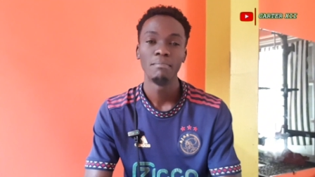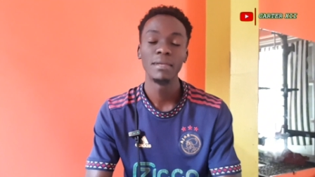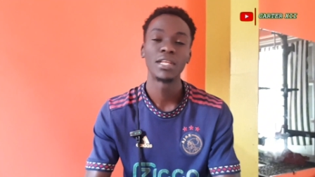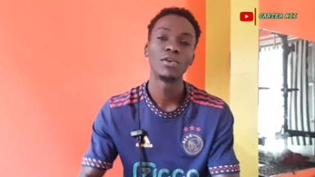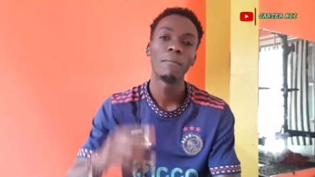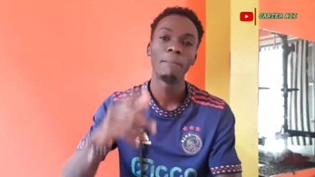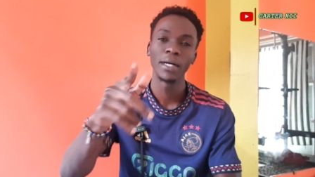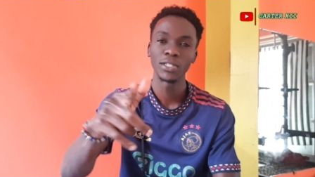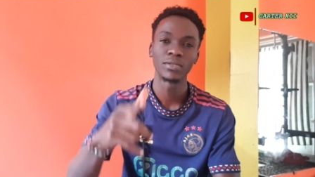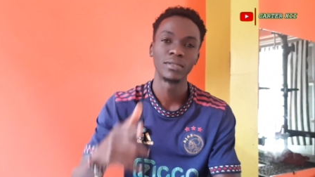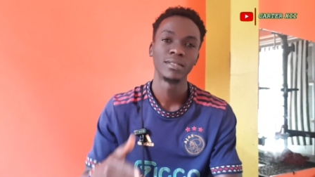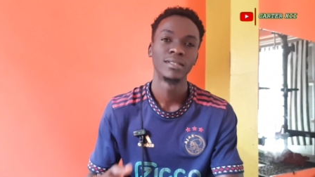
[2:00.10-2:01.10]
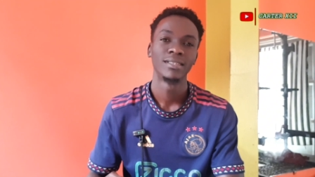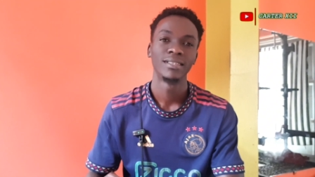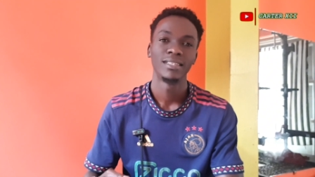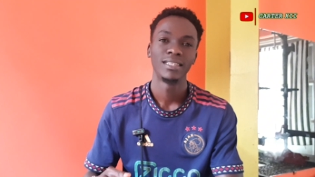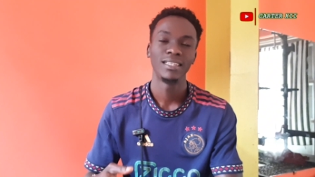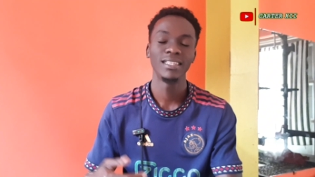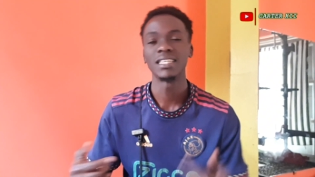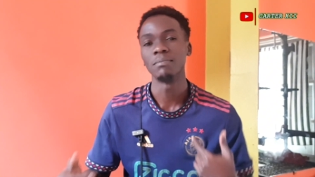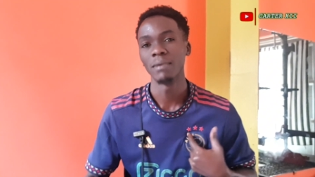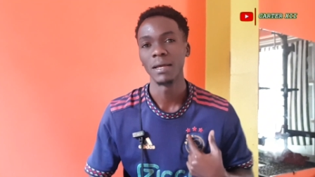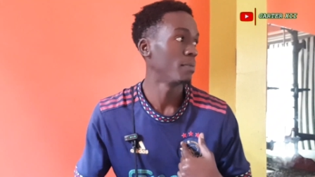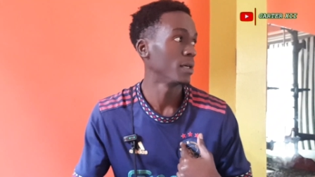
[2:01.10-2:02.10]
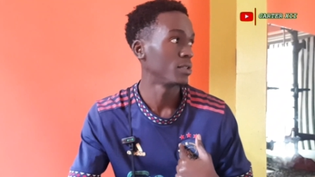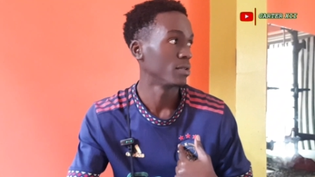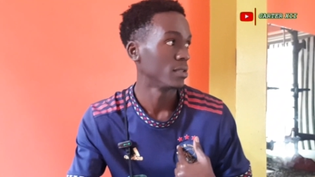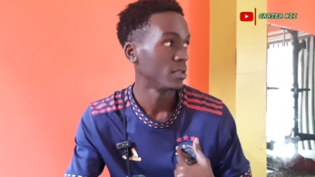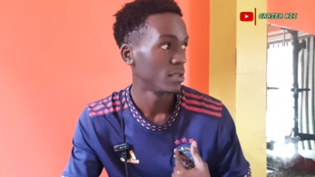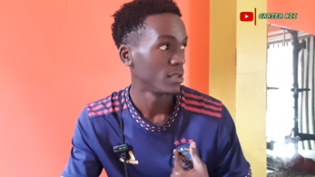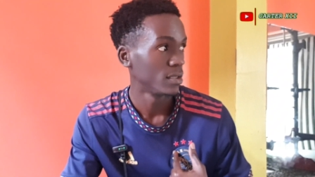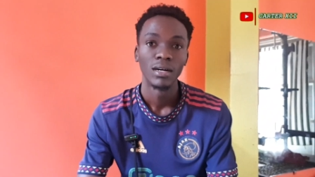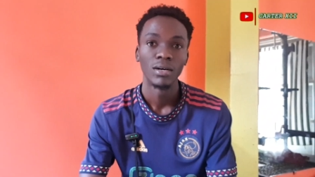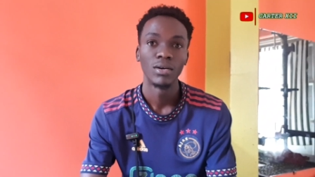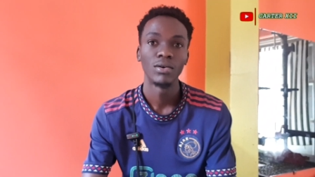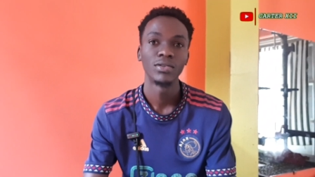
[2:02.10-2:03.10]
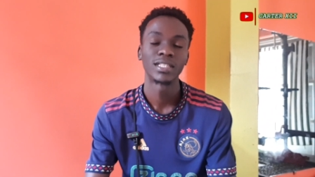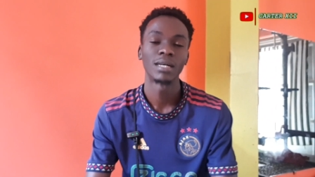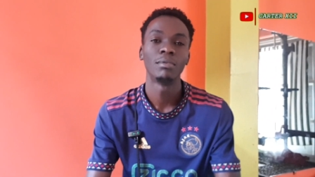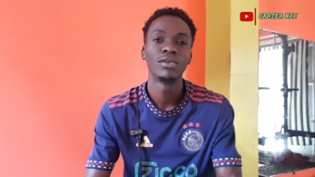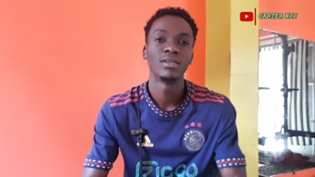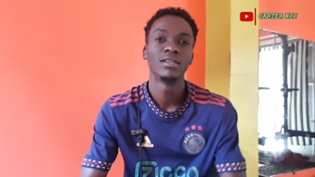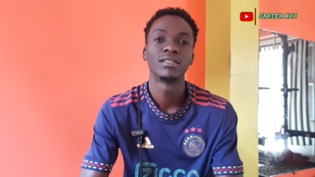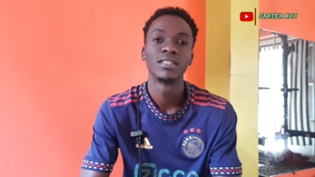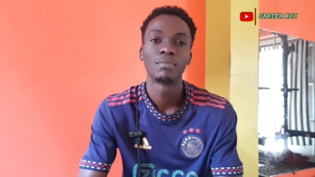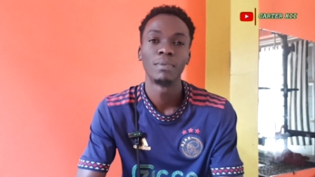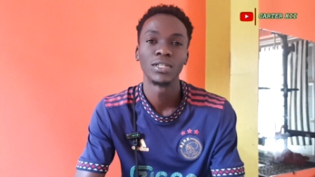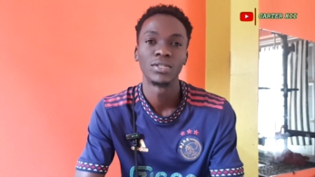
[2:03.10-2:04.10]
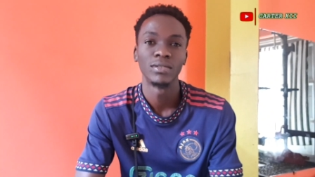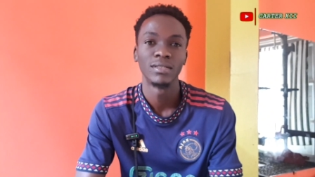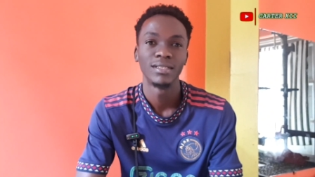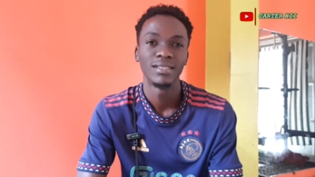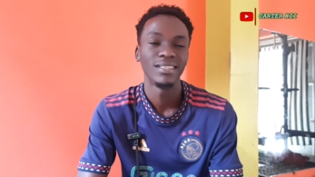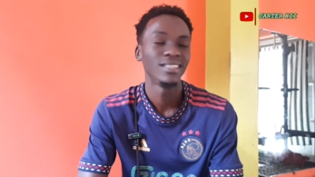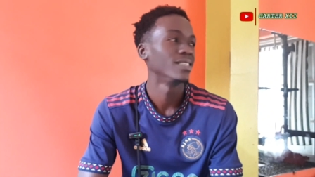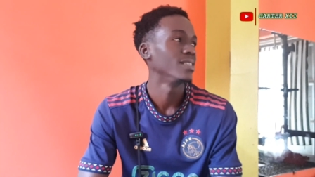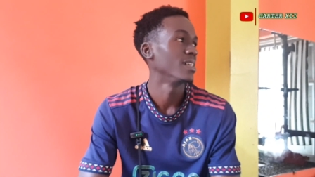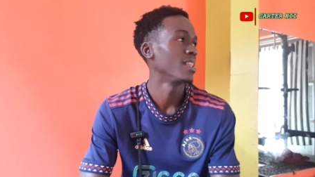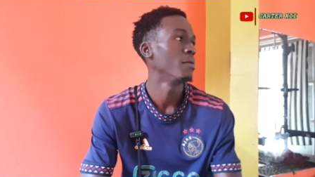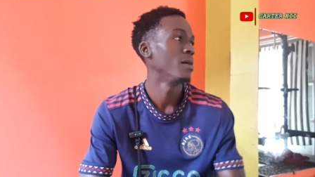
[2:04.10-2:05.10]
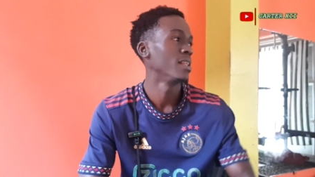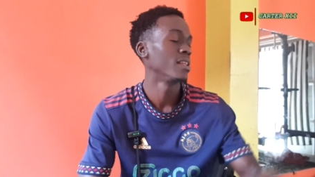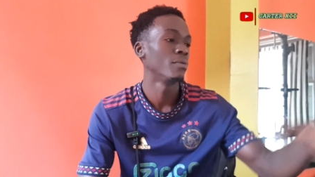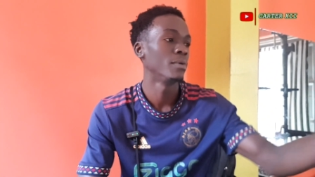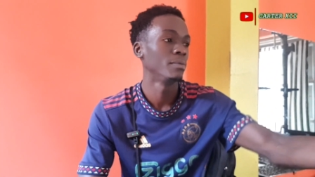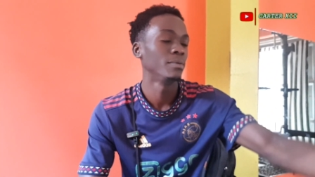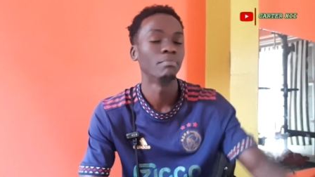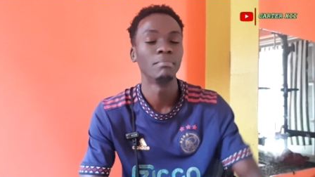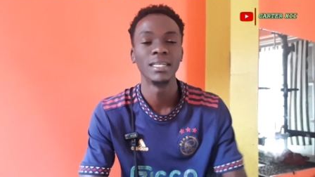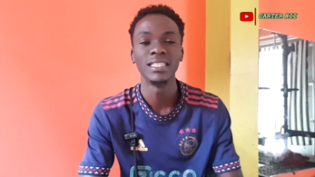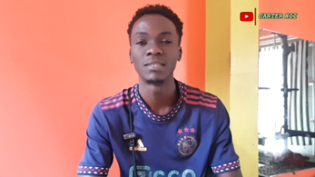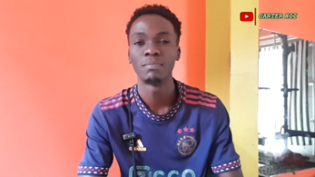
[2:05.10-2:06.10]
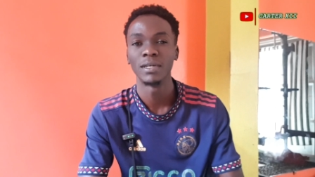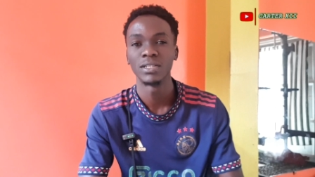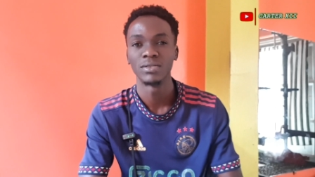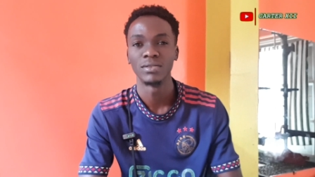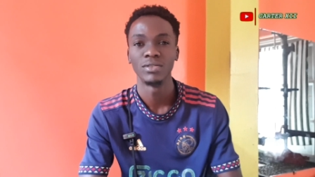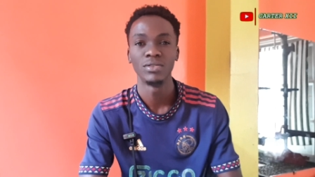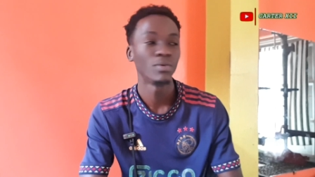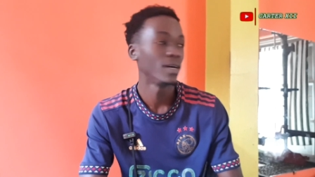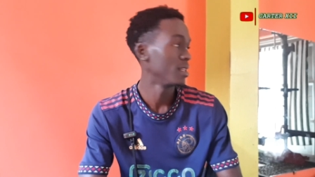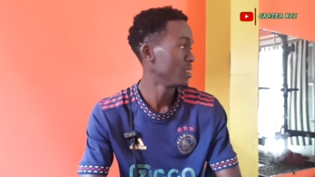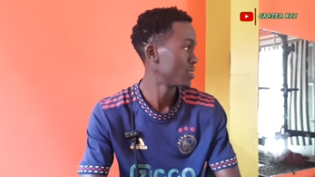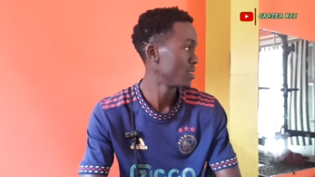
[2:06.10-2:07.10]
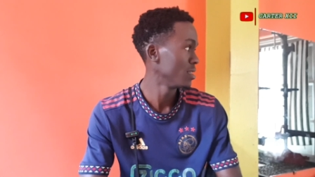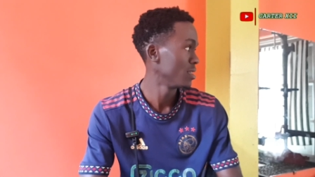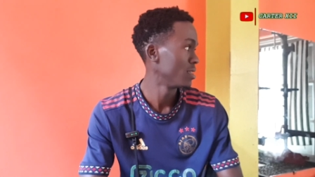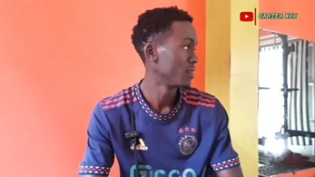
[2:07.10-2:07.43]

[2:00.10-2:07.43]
meaning your passion isn't my passion, or someone else's passion is another another one man's passion. You know what they say?